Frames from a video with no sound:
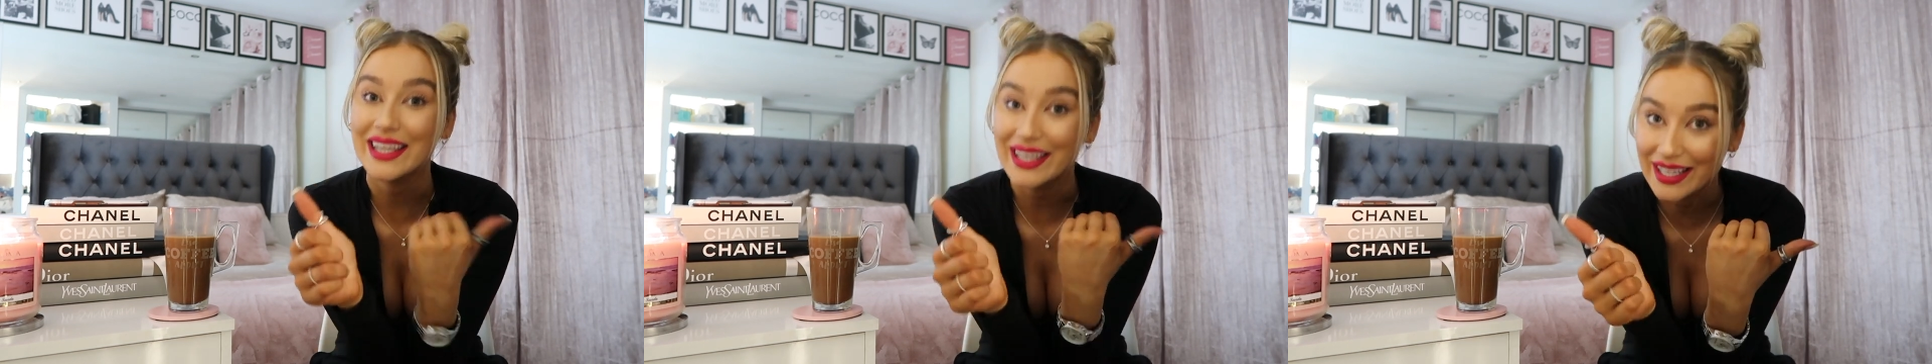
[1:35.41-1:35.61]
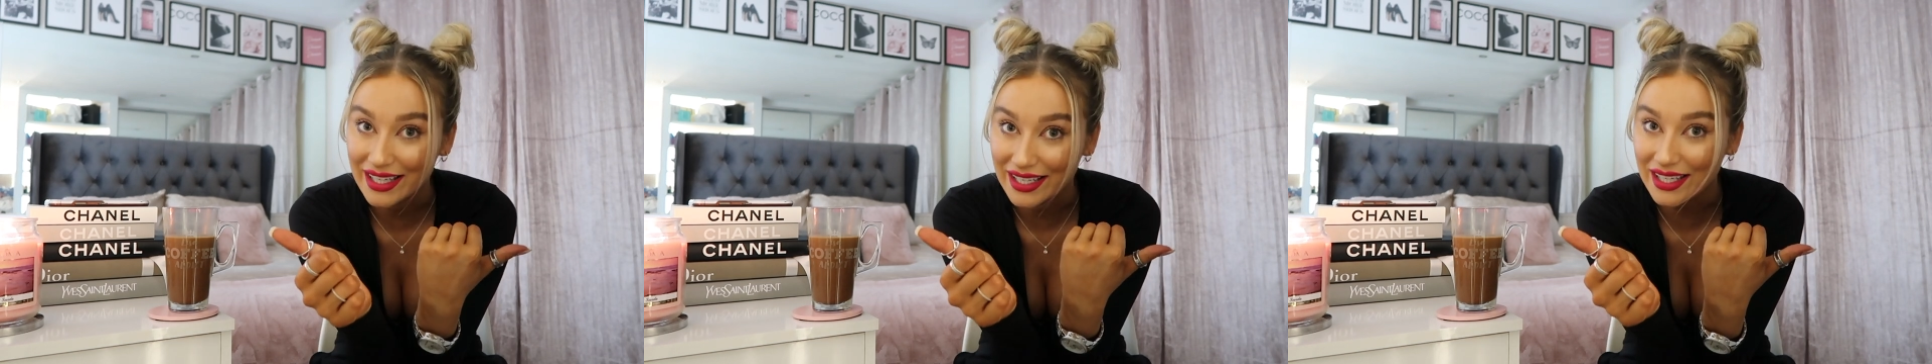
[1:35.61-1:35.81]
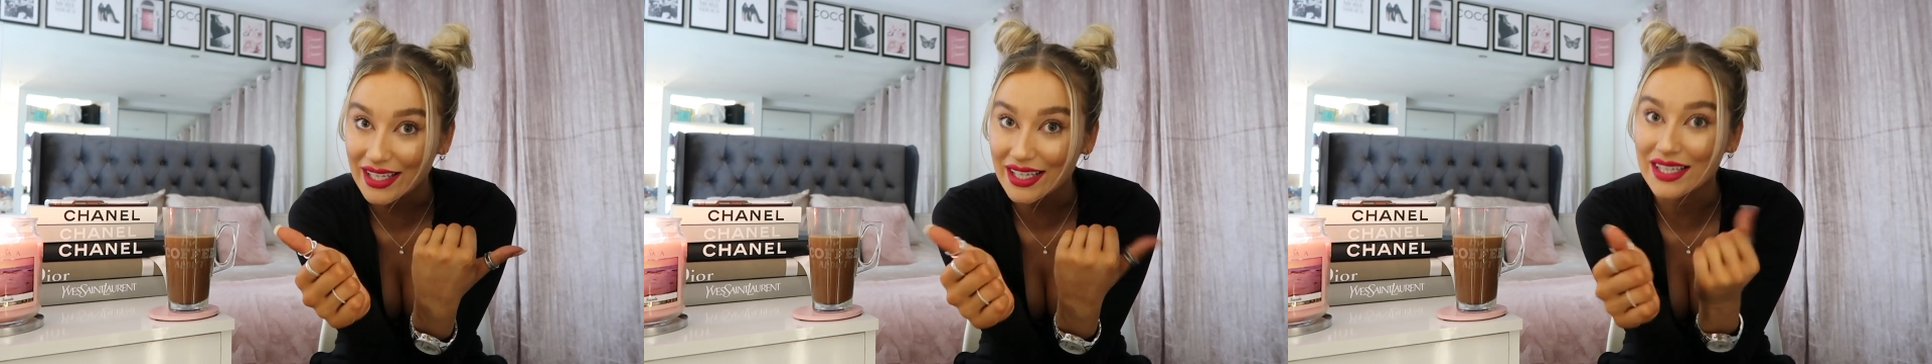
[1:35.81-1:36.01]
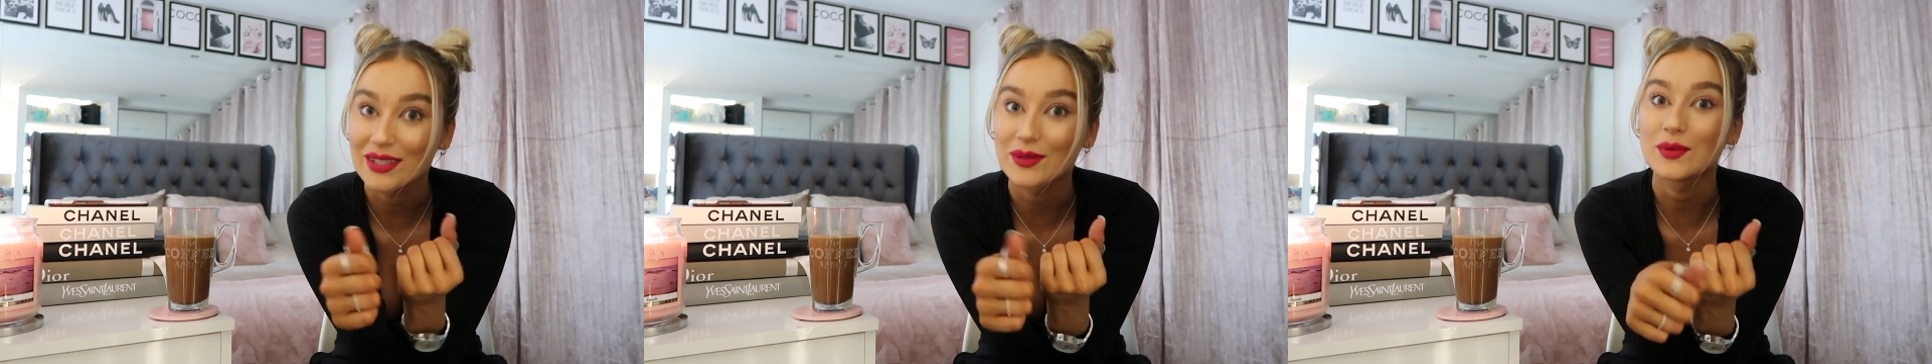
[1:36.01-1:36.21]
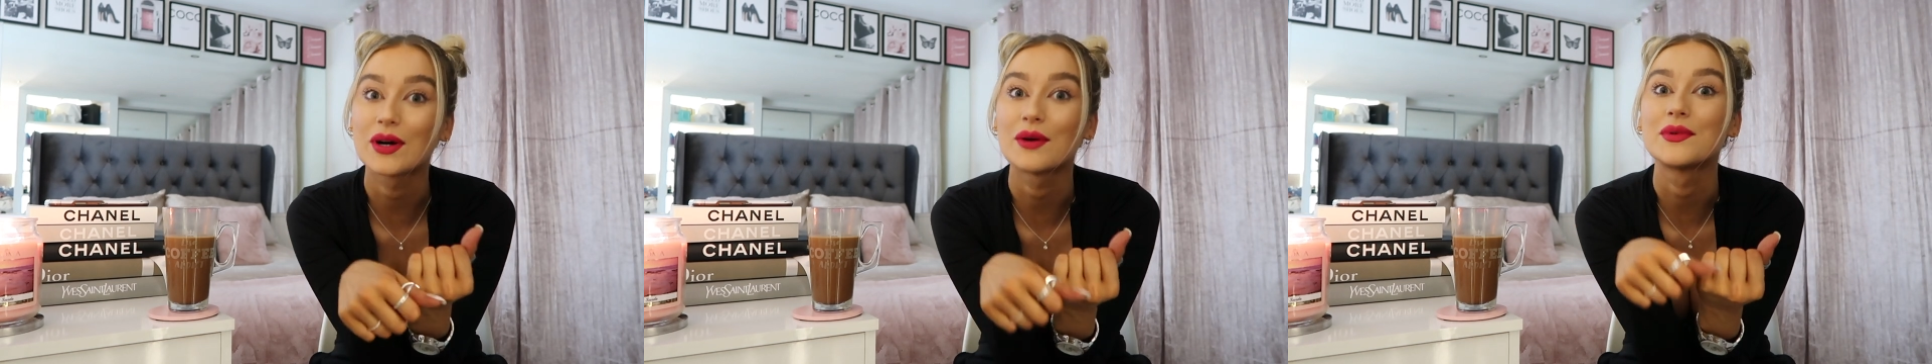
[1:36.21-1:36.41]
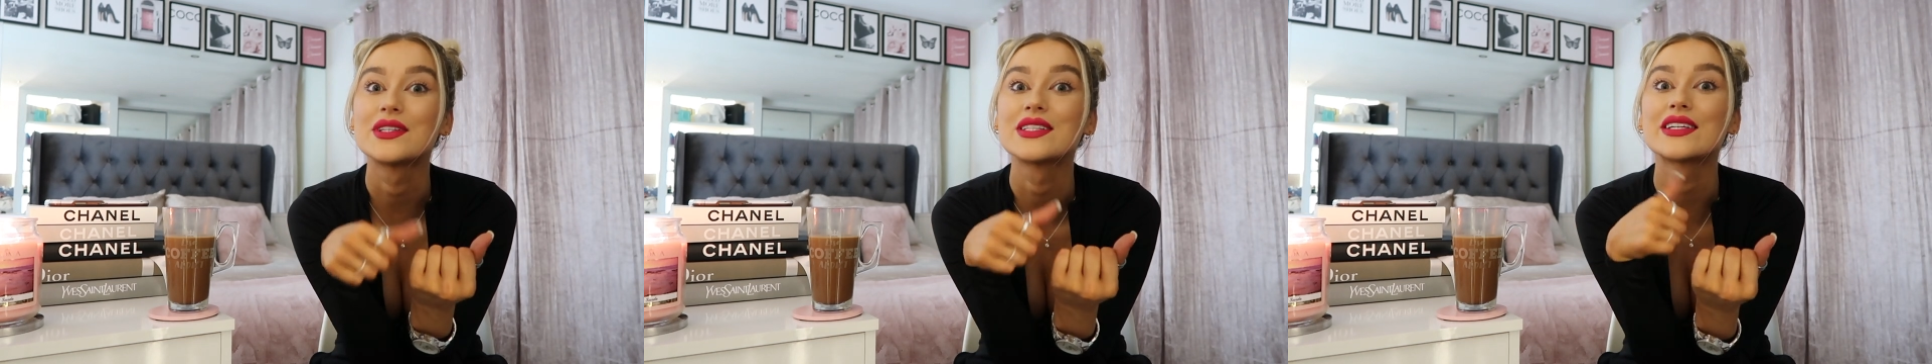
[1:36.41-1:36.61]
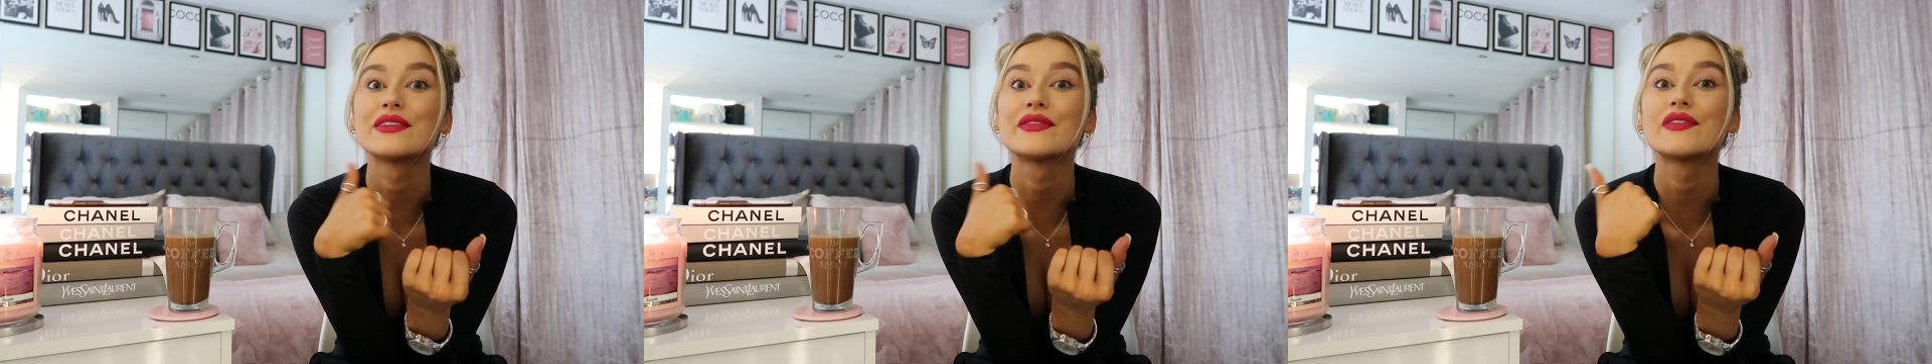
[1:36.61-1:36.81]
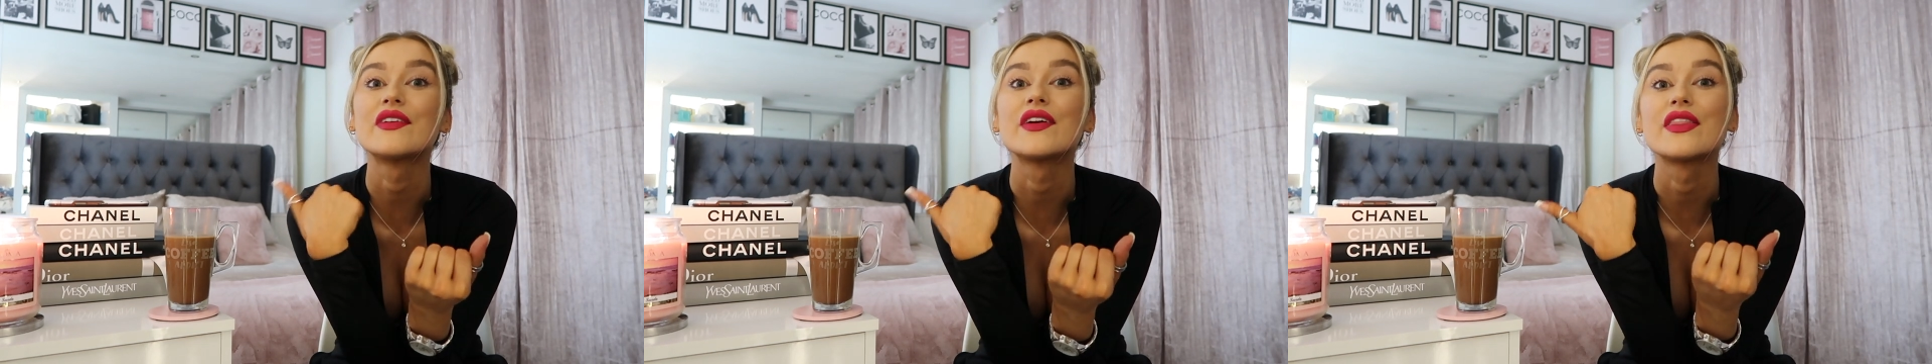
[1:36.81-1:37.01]
in and what ones
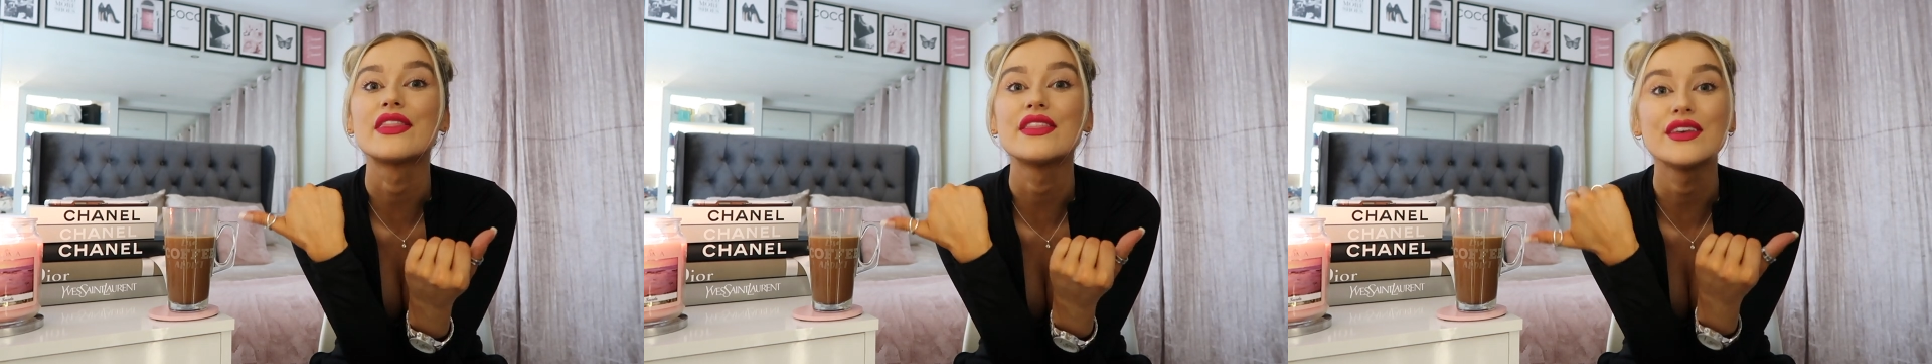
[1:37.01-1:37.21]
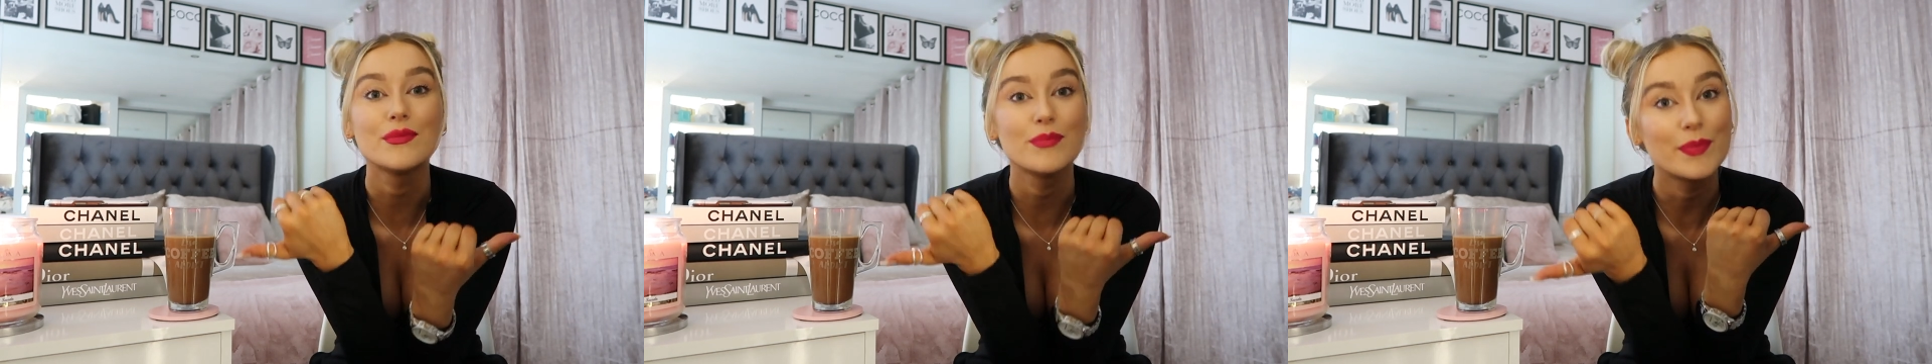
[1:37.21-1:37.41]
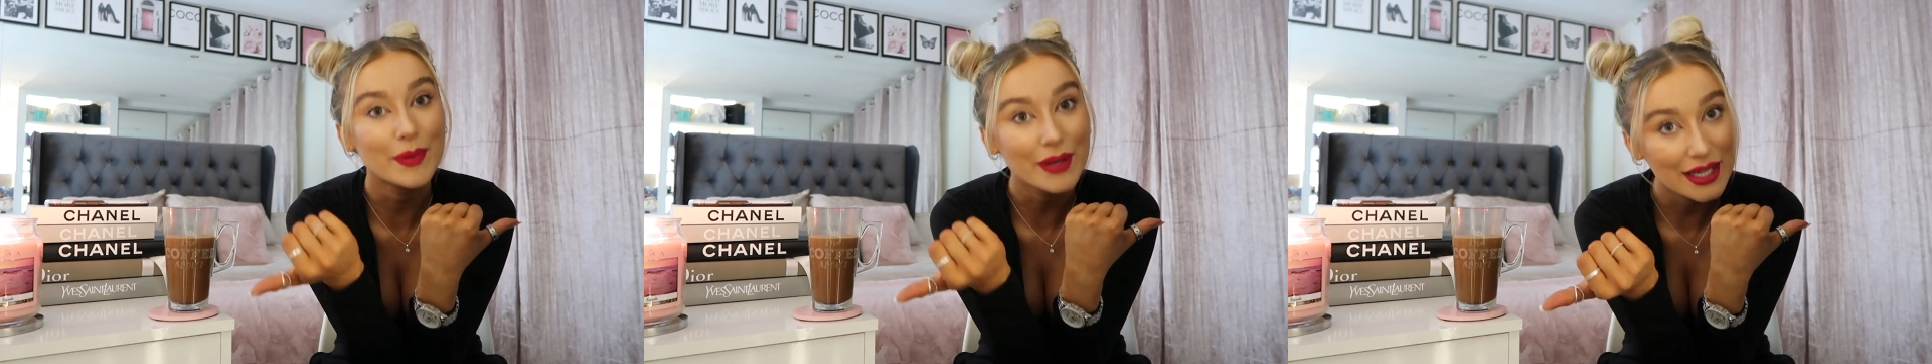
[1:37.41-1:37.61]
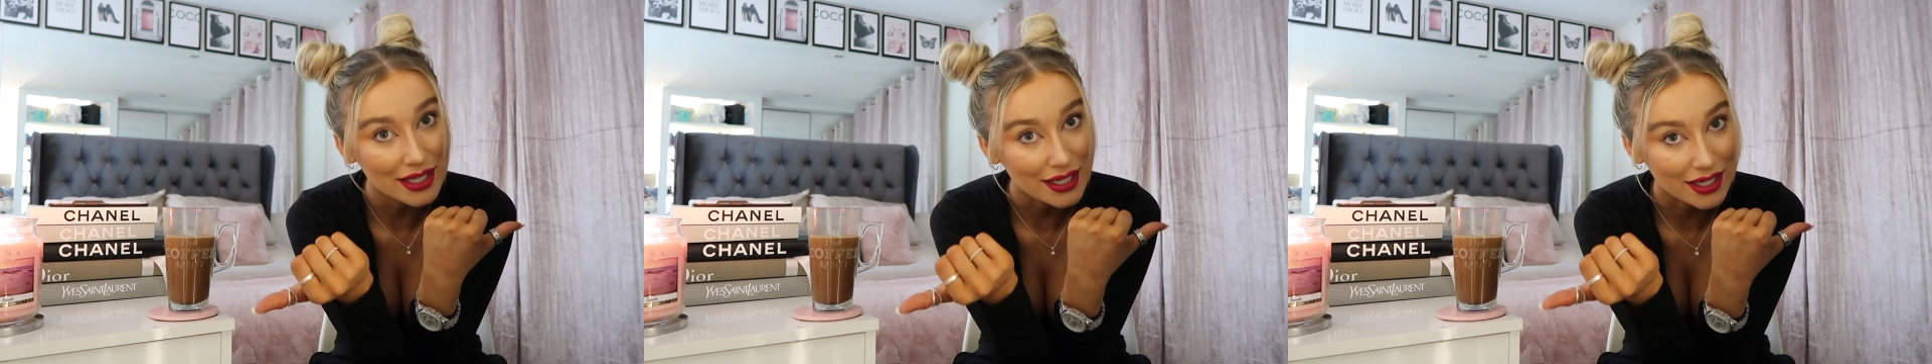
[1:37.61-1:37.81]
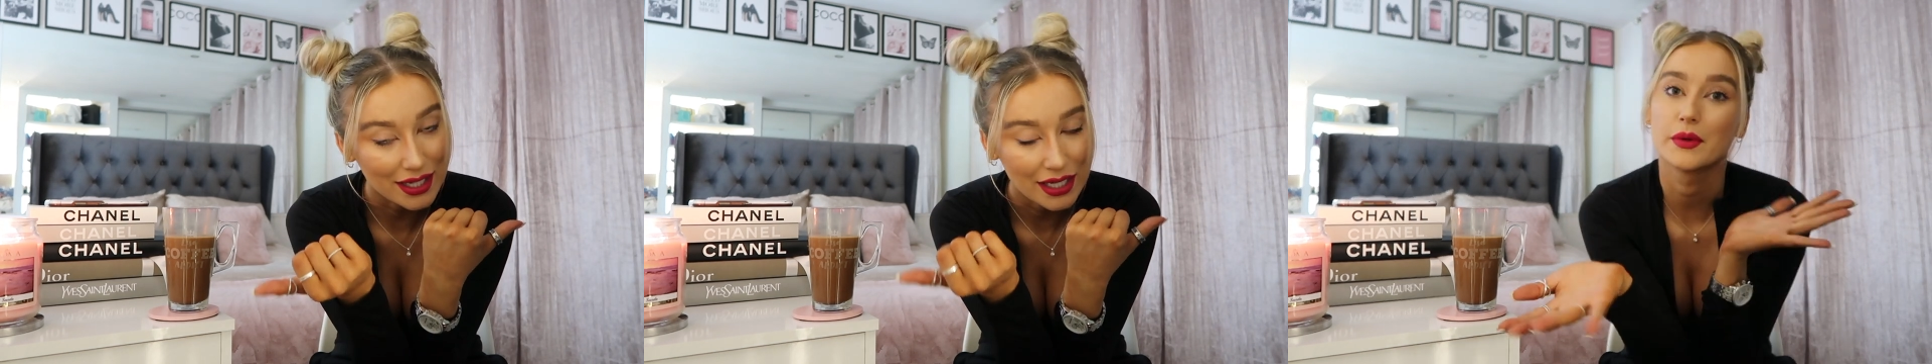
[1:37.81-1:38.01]
are for the bin.